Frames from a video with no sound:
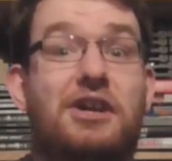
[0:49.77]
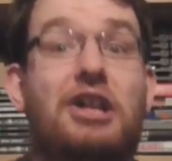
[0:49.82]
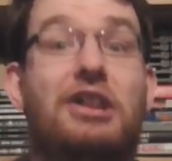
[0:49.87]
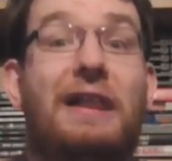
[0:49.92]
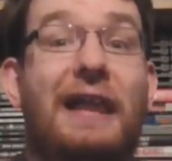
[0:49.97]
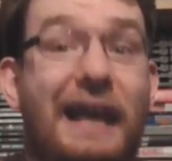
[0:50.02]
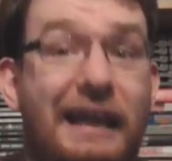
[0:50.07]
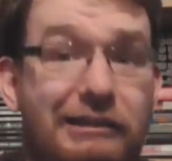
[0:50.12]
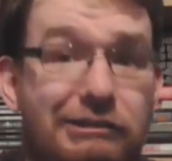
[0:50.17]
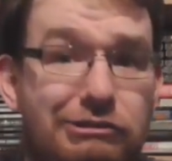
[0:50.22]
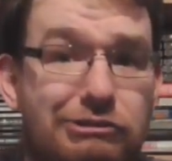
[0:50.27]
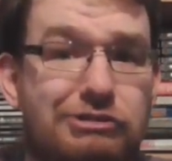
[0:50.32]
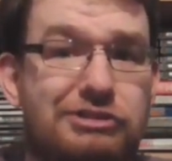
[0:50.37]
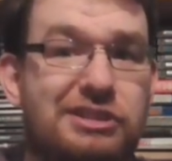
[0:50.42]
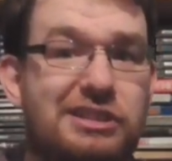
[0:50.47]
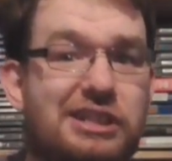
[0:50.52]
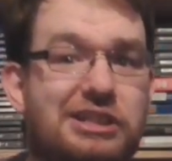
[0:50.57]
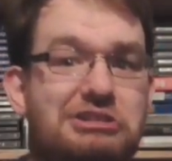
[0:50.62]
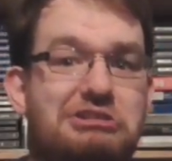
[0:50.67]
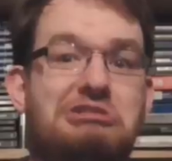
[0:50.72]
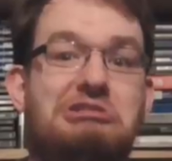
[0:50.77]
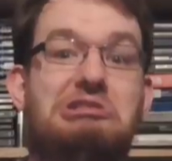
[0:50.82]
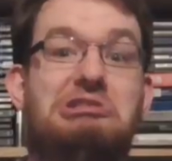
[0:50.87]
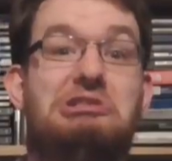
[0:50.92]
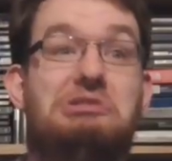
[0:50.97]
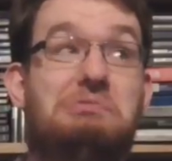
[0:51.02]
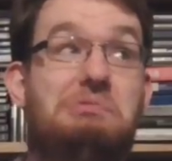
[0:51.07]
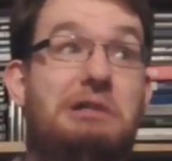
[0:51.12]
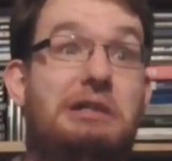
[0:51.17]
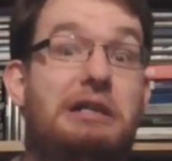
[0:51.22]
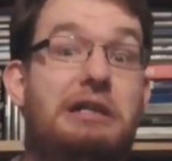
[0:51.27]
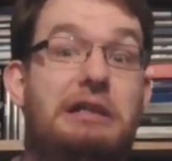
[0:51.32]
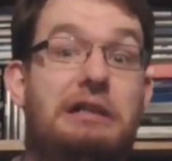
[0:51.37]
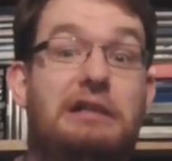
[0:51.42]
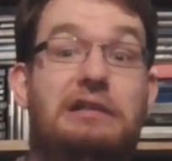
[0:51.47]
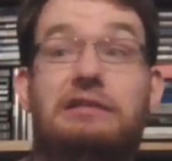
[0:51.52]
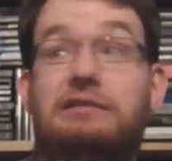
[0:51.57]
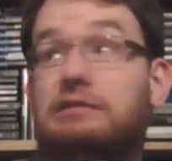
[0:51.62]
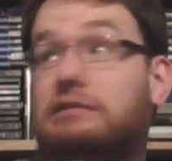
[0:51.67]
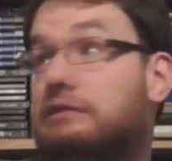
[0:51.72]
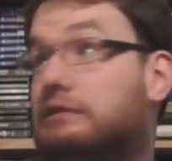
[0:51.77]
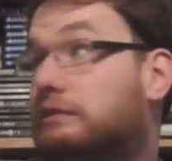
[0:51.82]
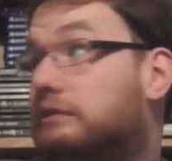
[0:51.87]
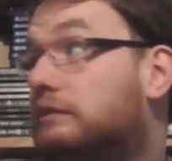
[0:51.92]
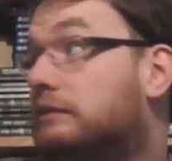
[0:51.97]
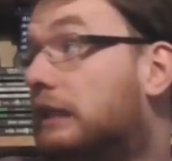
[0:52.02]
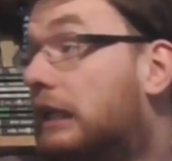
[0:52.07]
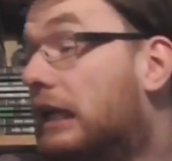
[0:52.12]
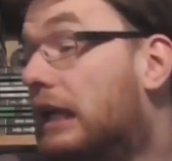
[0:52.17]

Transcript: collectors editions as well